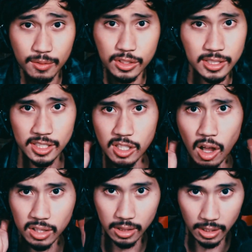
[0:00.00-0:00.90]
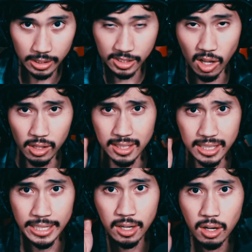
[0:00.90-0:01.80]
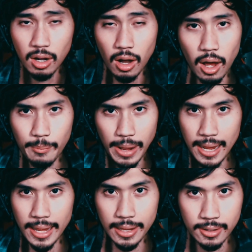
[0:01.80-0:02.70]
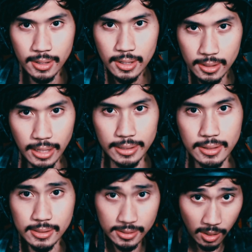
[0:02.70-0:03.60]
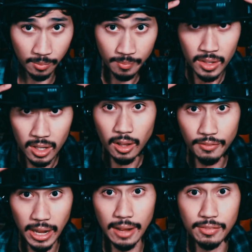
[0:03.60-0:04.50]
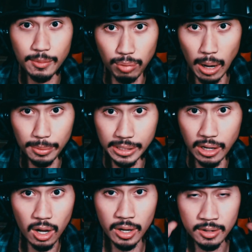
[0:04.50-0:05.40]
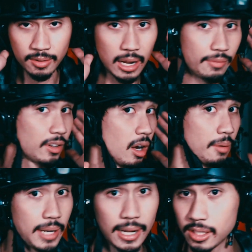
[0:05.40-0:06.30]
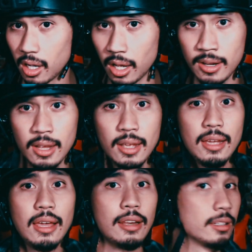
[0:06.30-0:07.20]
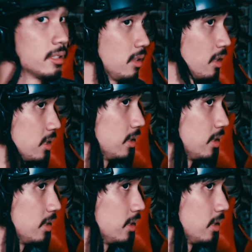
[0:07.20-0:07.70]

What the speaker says: solidly on my head like this. So if I have it properly on, have the contacts on, and it just looks